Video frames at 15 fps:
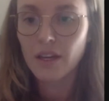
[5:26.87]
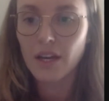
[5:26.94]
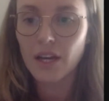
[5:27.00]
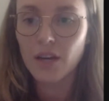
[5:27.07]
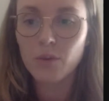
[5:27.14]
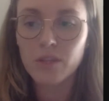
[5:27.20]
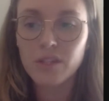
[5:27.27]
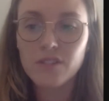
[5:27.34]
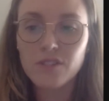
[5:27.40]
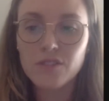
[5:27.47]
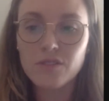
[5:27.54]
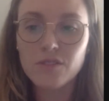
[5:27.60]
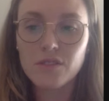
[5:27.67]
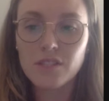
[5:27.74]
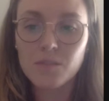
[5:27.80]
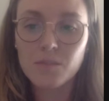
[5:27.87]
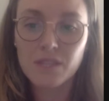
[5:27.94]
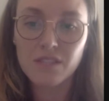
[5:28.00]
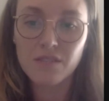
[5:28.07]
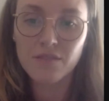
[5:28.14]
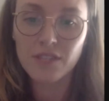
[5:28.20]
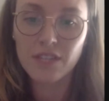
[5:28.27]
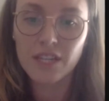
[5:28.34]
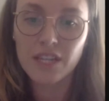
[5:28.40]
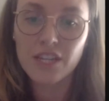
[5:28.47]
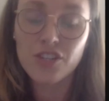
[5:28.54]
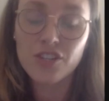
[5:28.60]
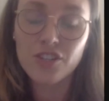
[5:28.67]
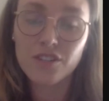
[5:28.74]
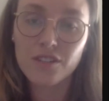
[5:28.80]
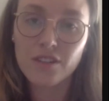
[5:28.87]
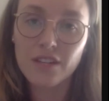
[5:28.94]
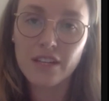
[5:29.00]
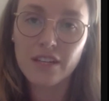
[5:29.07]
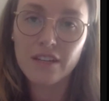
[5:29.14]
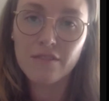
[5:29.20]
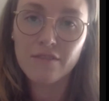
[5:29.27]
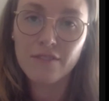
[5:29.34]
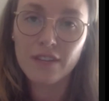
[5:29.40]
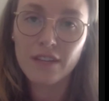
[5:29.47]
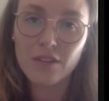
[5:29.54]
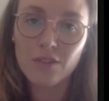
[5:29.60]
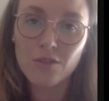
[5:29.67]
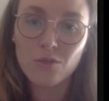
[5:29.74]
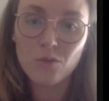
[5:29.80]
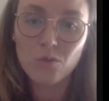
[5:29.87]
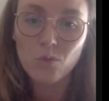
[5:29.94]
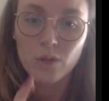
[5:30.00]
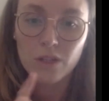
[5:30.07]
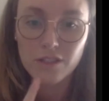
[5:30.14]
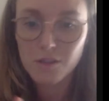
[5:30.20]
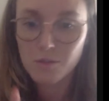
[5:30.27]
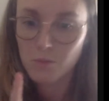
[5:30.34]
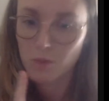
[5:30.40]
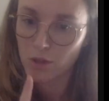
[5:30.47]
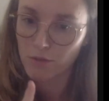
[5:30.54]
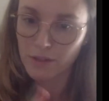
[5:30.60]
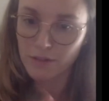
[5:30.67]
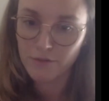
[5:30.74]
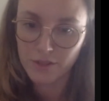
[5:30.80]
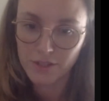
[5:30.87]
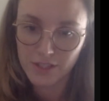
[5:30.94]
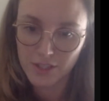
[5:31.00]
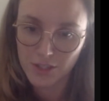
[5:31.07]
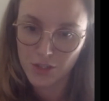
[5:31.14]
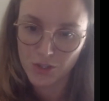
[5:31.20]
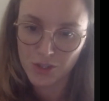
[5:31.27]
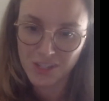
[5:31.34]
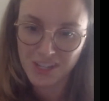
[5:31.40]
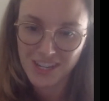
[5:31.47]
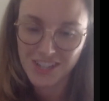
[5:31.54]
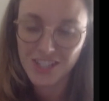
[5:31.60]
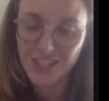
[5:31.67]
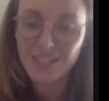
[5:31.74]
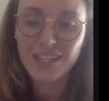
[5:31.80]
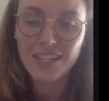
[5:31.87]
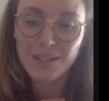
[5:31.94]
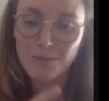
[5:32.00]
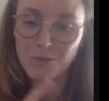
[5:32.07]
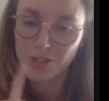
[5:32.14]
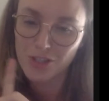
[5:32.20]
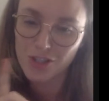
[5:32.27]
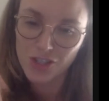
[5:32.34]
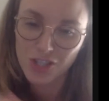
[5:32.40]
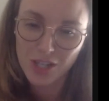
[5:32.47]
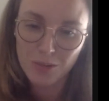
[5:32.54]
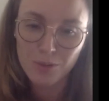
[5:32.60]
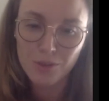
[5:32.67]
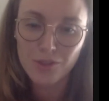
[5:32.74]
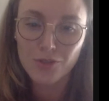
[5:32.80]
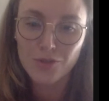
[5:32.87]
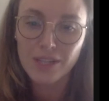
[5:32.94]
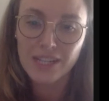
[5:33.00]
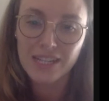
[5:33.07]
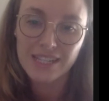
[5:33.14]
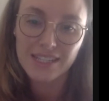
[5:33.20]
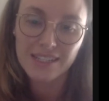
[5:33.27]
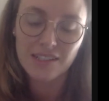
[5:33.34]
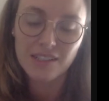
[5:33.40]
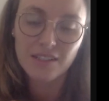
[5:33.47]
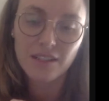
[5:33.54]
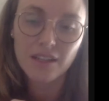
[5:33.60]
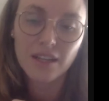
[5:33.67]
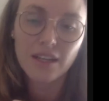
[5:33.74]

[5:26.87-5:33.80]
I went to the specification and I found one small reference to caching that I'm going to share with you later.